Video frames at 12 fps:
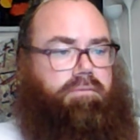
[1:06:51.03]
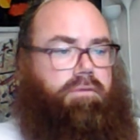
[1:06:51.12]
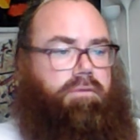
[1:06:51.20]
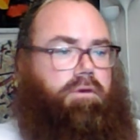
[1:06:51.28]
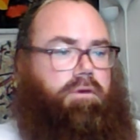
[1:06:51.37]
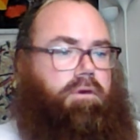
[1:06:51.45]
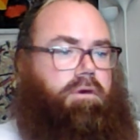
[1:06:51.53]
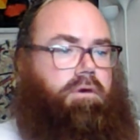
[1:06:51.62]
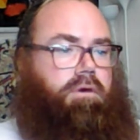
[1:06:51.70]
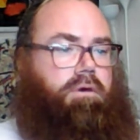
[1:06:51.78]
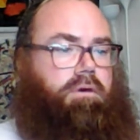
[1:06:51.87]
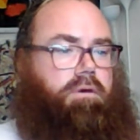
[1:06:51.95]
Yeah,
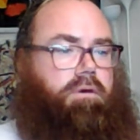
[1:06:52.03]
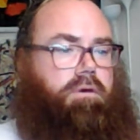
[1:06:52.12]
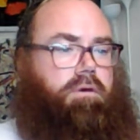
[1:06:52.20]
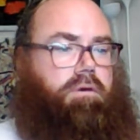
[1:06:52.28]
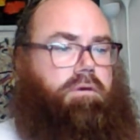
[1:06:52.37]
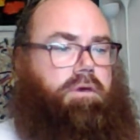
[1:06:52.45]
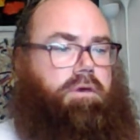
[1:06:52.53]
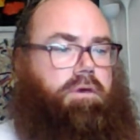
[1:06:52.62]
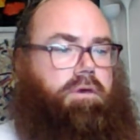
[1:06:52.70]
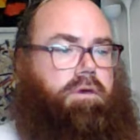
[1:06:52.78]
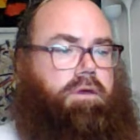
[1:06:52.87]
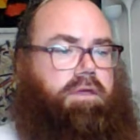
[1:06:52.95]
that's my fear,
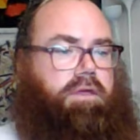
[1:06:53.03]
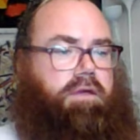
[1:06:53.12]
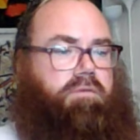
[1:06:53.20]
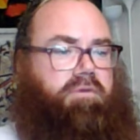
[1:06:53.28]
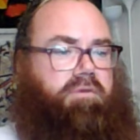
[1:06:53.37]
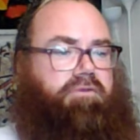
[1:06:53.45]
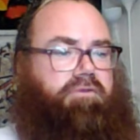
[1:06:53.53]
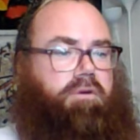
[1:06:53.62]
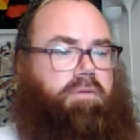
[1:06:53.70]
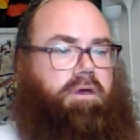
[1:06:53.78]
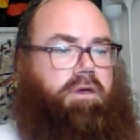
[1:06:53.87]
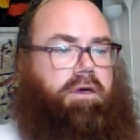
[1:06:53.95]
BH.
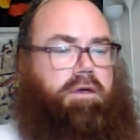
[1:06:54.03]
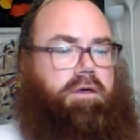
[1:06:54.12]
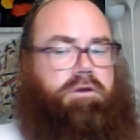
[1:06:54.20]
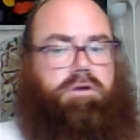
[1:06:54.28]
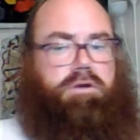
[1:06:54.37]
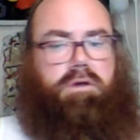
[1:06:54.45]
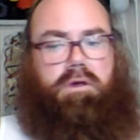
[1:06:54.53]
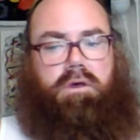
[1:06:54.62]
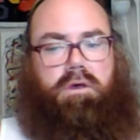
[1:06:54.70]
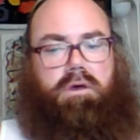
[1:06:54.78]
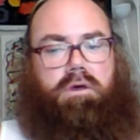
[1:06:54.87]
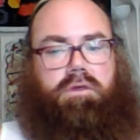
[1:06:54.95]
Think about it though.
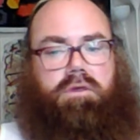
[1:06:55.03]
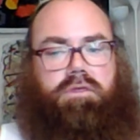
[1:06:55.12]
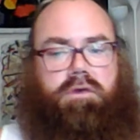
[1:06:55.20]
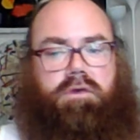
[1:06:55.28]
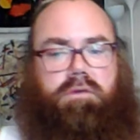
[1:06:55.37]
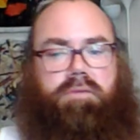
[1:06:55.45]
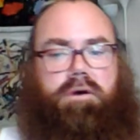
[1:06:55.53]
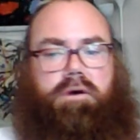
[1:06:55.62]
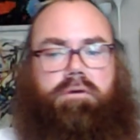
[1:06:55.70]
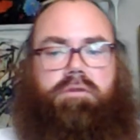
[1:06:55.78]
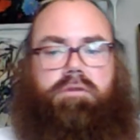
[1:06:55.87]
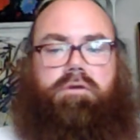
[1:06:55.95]
If we aren't too
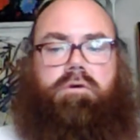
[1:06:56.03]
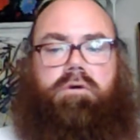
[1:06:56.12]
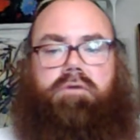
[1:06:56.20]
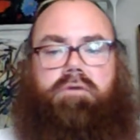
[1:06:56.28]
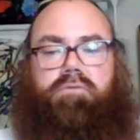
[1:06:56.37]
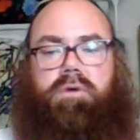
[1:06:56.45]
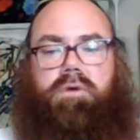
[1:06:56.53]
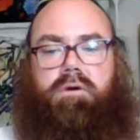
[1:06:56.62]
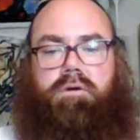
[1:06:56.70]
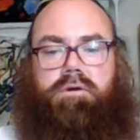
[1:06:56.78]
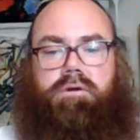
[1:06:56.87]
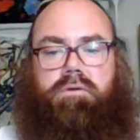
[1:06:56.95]
lazy, Biden
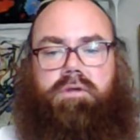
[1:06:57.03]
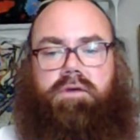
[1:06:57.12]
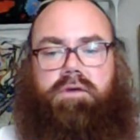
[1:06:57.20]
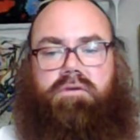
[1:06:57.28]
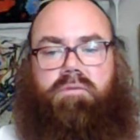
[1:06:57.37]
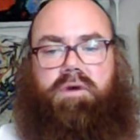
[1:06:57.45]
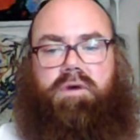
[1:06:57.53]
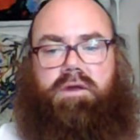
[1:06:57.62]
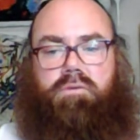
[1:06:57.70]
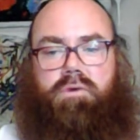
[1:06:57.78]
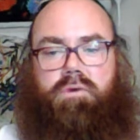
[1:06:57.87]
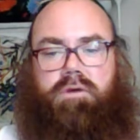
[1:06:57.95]
wins equals
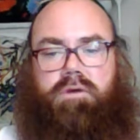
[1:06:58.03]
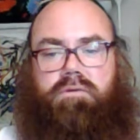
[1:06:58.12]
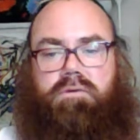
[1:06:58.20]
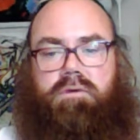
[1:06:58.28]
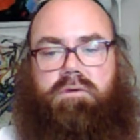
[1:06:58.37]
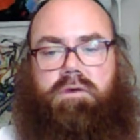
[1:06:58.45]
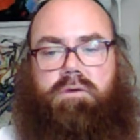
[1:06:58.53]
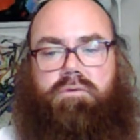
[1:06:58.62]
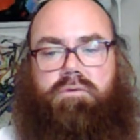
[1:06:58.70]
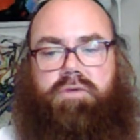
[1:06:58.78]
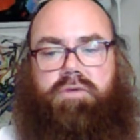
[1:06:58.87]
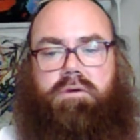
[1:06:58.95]
guaranteed rig election.
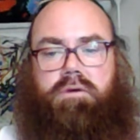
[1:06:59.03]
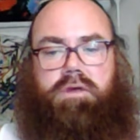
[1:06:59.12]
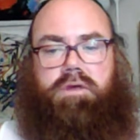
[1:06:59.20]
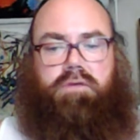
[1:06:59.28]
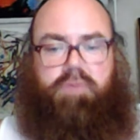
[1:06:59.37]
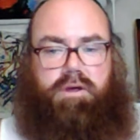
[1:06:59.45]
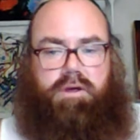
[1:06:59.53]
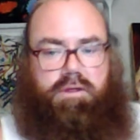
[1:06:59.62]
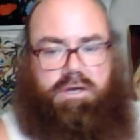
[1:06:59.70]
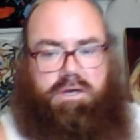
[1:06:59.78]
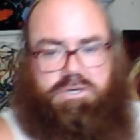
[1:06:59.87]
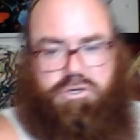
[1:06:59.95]
Trump wins,
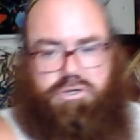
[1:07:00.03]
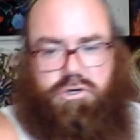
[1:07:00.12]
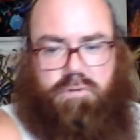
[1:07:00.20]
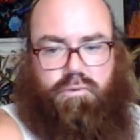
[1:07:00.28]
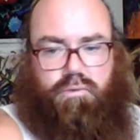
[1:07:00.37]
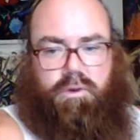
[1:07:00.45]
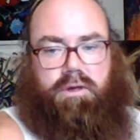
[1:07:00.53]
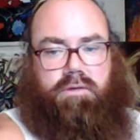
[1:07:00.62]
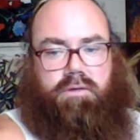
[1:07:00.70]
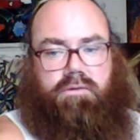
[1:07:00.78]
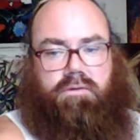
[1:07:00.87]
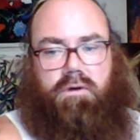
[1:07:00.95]
all the tardy dams
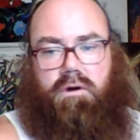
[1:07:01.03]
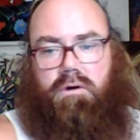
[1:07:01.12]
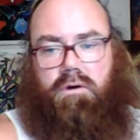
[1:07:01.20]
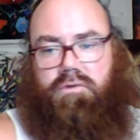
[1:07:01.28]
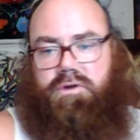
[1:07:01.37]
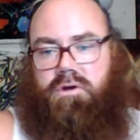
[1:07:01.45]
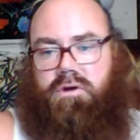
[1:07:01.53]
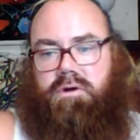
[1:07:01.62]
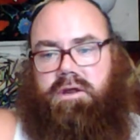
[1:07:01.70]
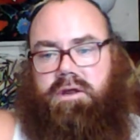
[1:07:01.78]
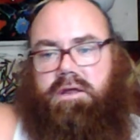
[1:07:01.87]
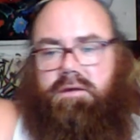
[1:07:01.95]
lose their minds.